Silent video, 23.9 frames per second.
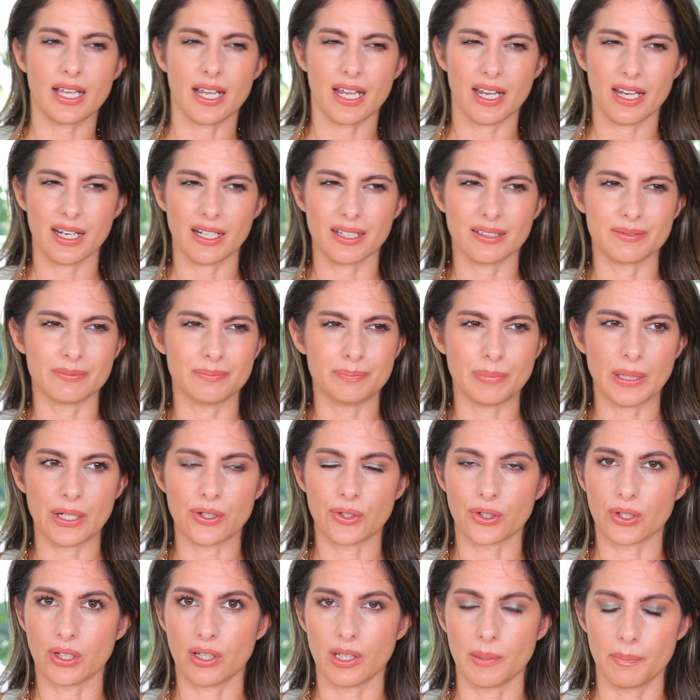a
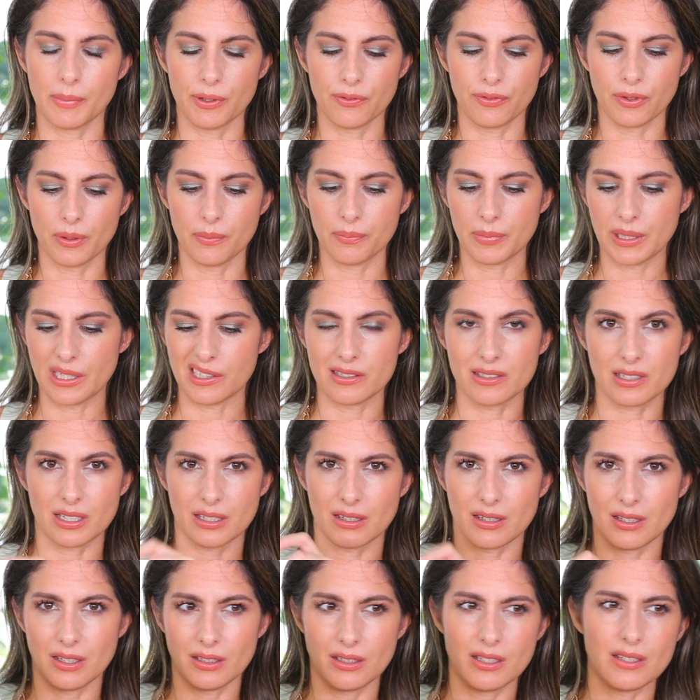better clip of them because I
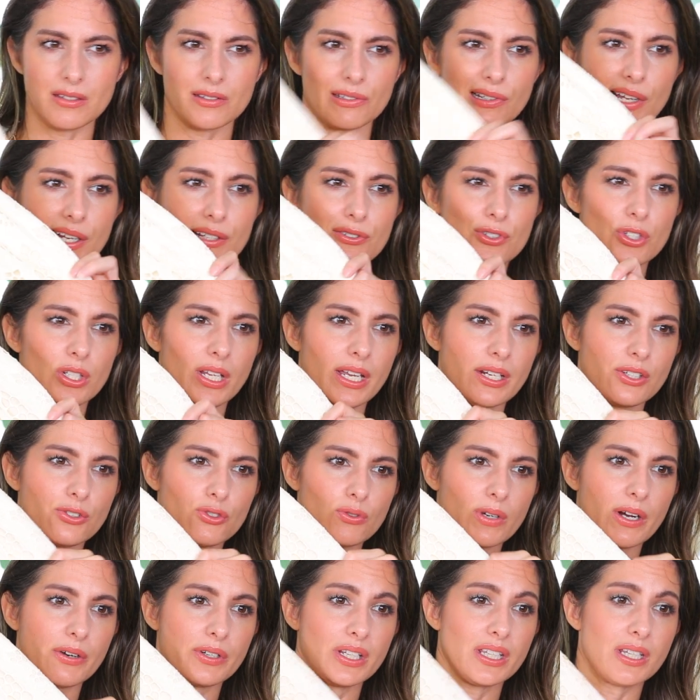think these lights are like
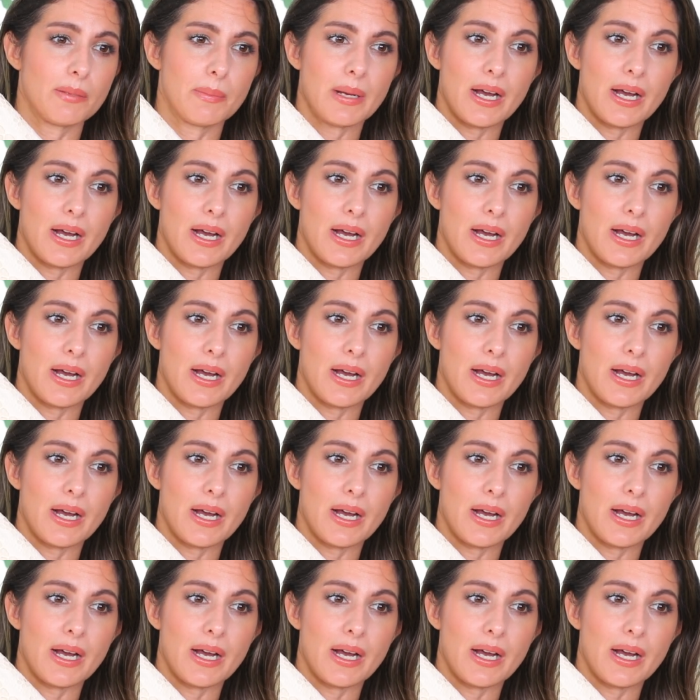drowning them